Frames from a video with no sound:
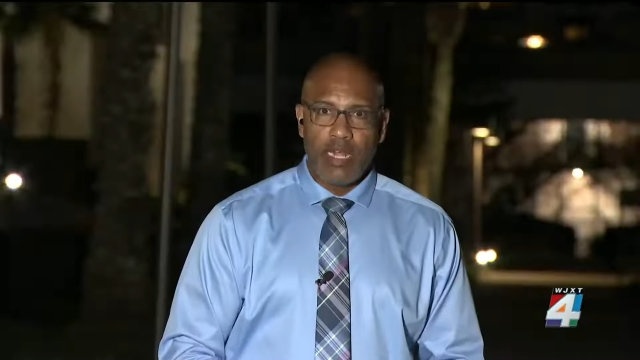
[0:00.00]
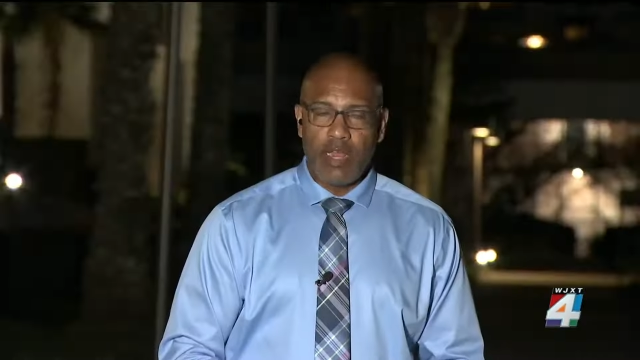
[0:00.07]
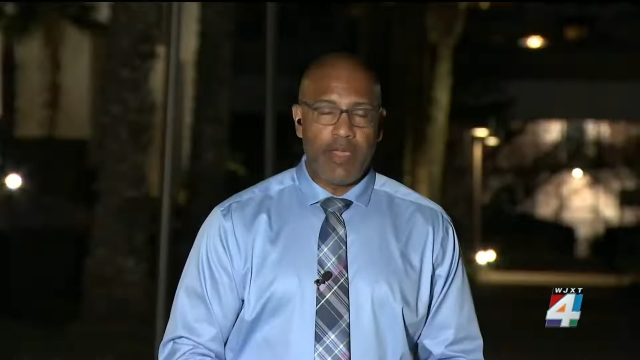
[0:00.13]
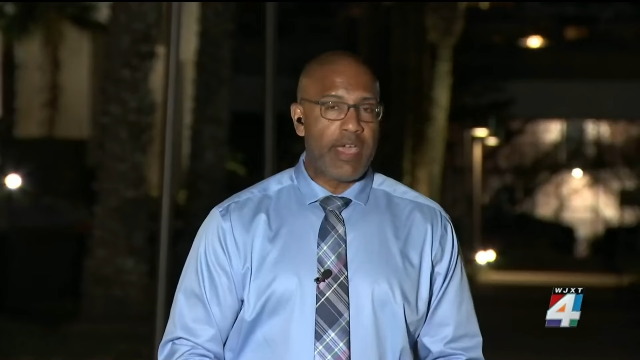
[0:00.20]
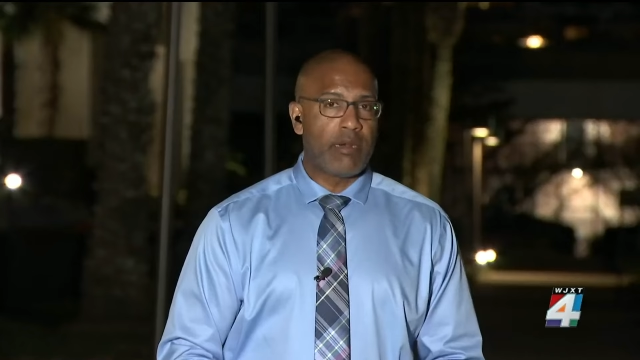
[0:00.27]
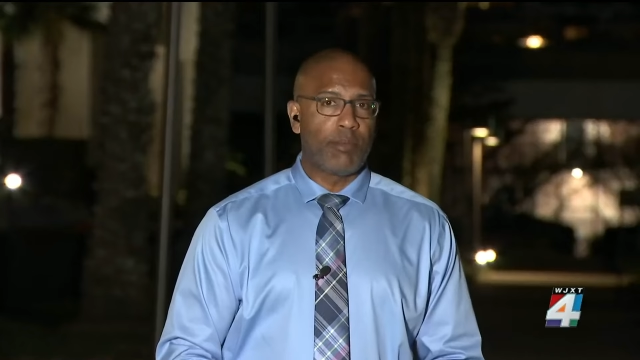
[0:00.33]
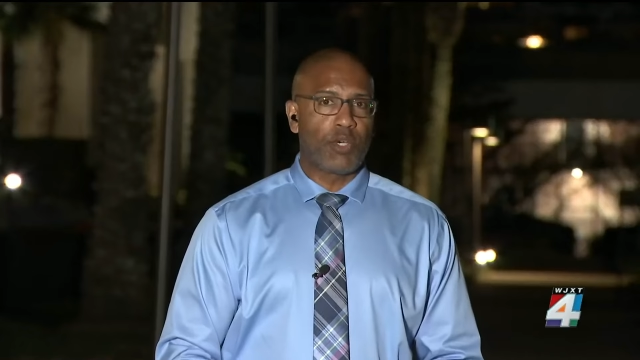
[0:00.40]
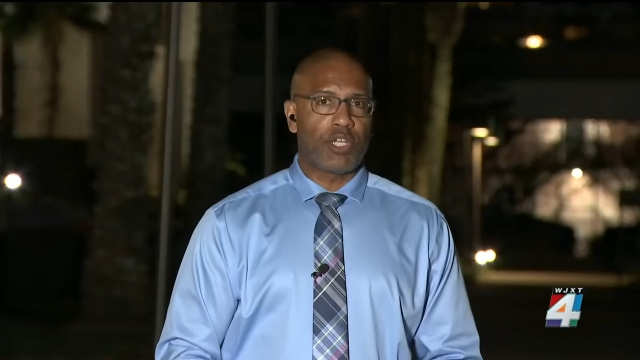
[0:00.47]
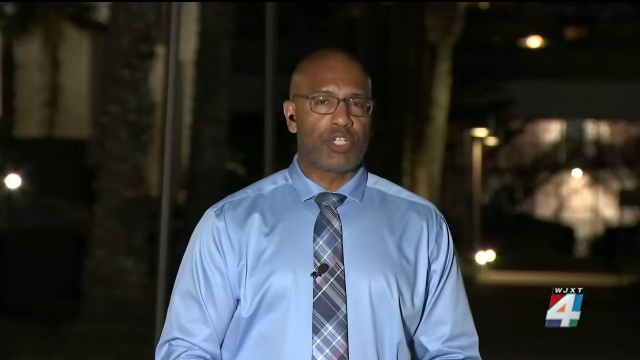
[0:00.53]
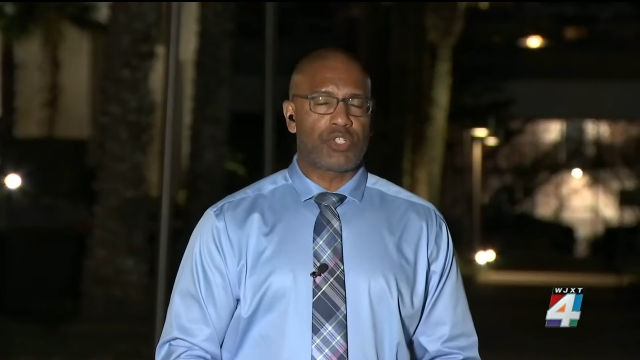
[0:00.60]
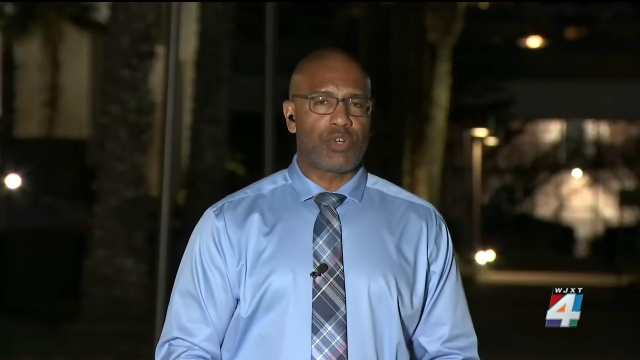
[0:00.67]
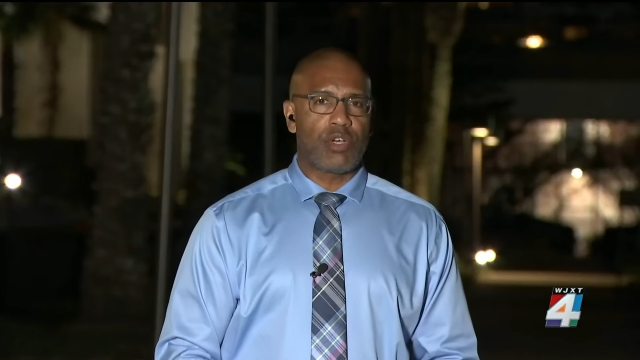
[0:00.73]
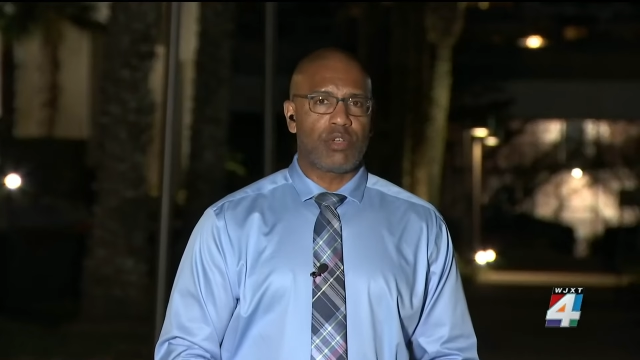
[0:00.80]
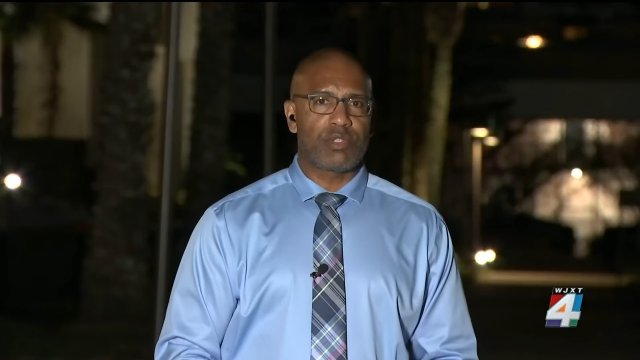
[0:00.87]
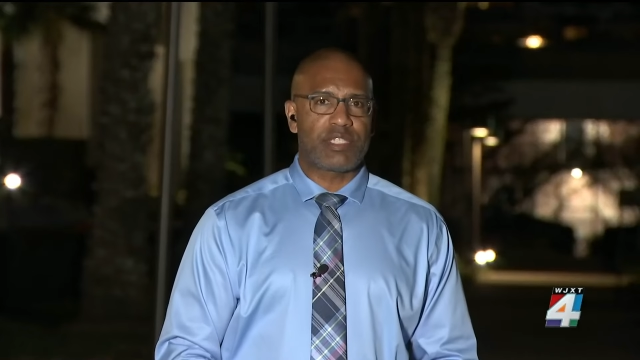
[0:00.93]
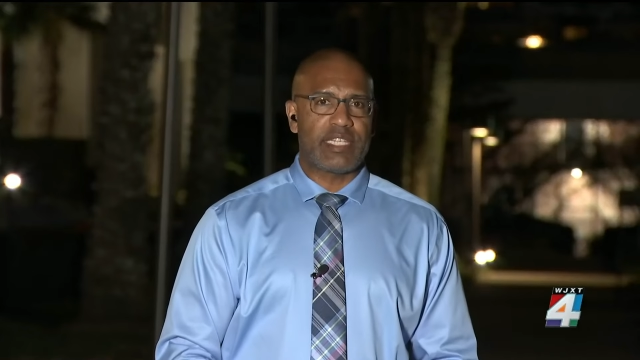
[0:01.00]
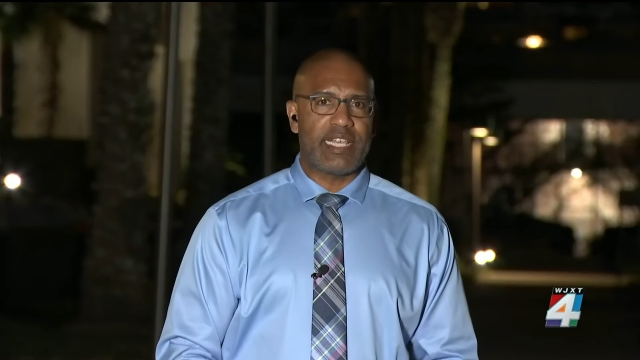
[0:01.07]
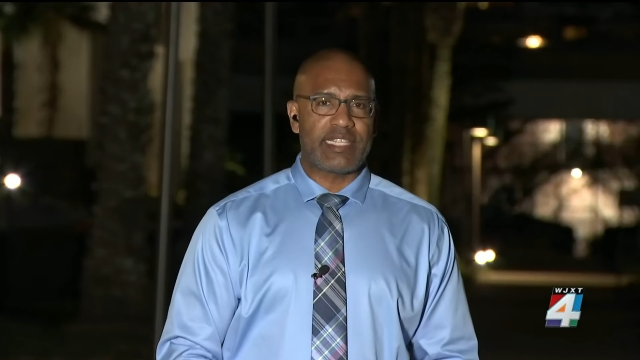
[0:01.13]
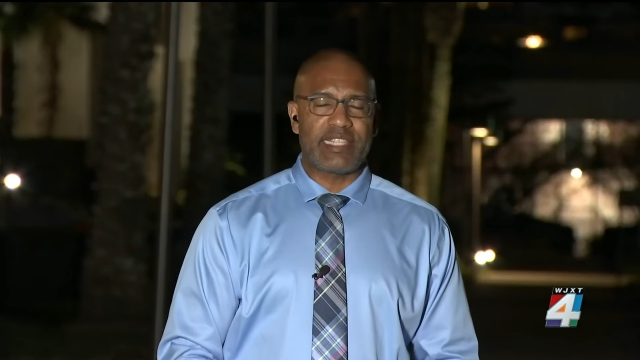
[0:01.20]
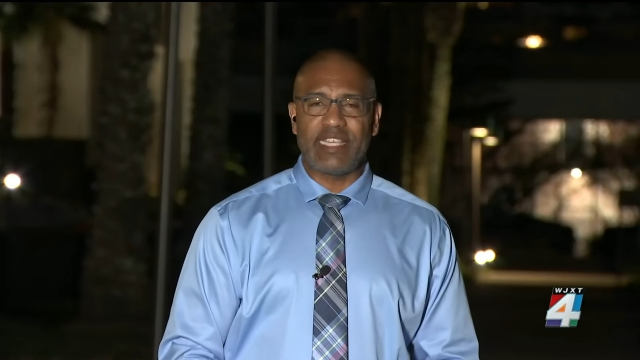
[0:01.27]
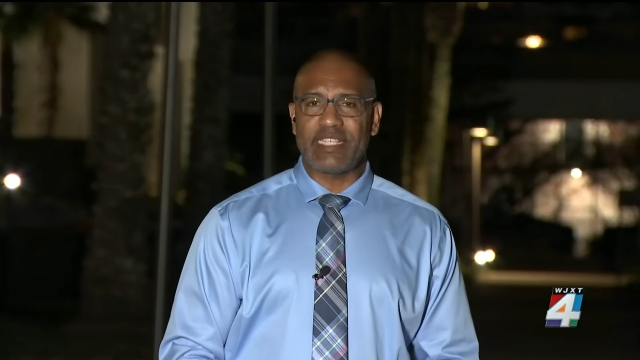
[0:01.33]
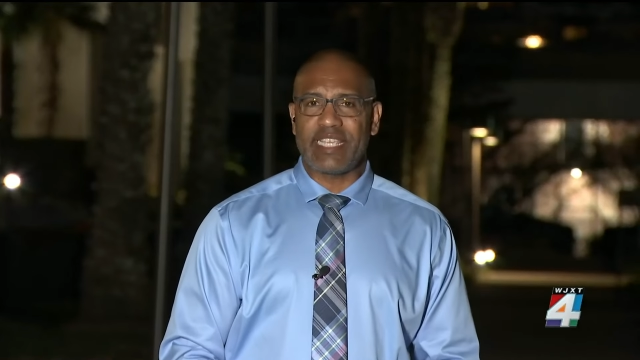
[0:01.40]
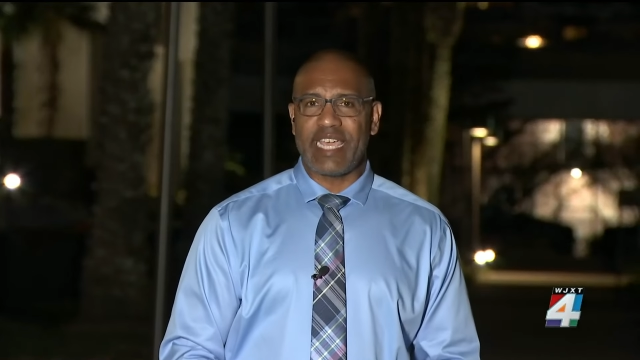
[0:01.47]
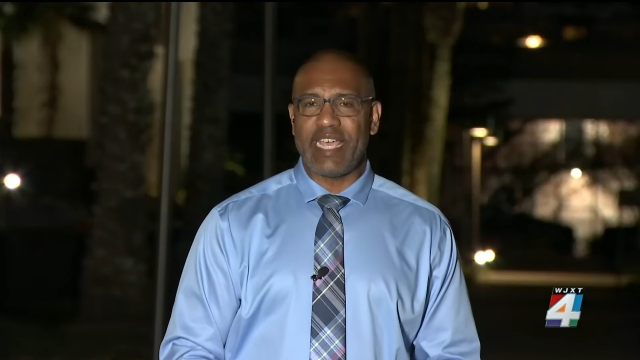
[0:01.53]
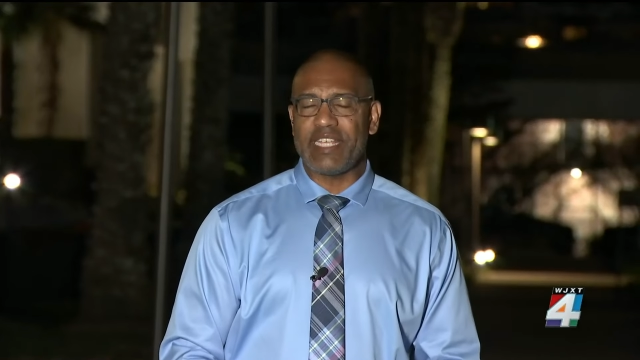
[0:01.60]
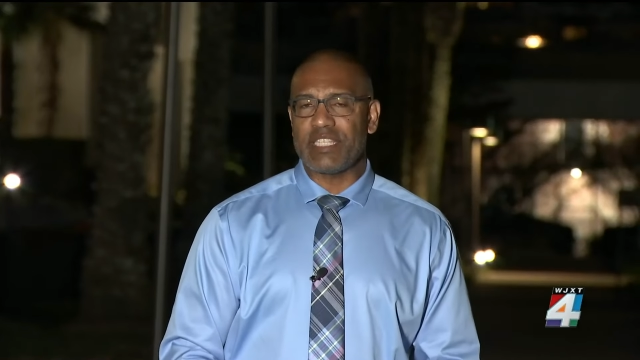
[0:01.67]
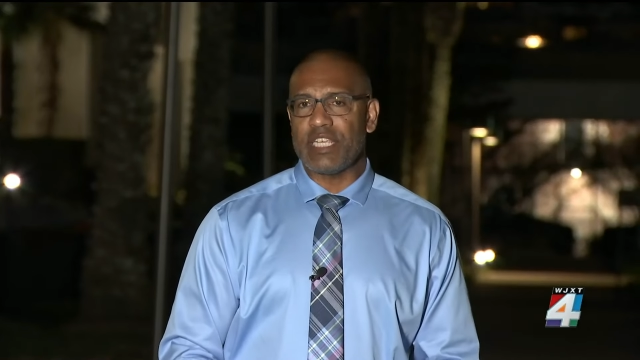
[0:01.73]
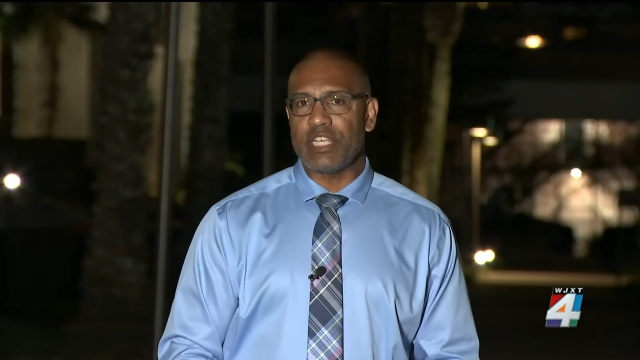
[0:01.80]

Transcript: Now, Animal Control says this case